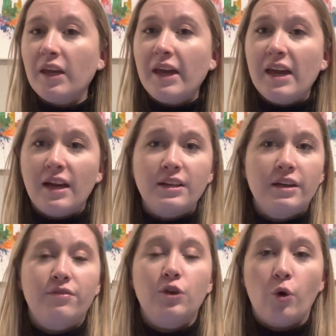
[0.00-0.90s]
And
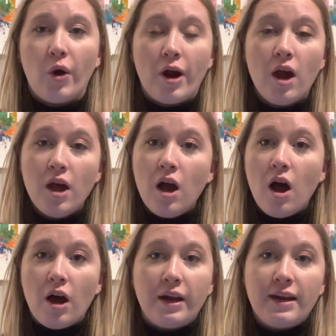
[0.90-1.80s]
if you're
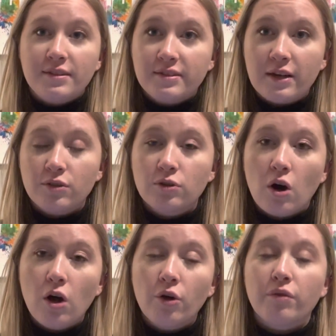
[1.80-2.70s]
on a sales
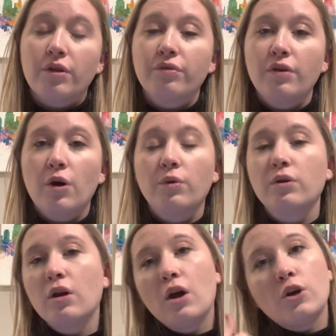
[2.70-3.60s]
call over the phone.
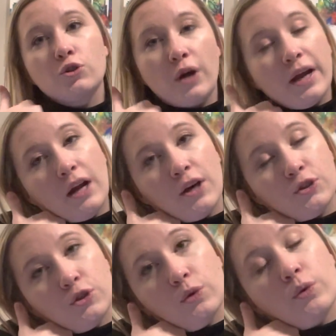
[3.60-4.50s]
Try not
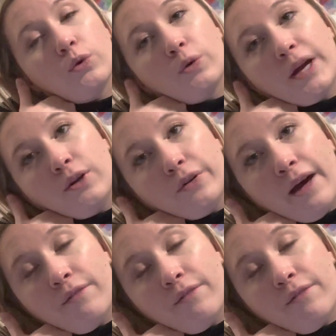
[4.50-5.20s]
to cradle that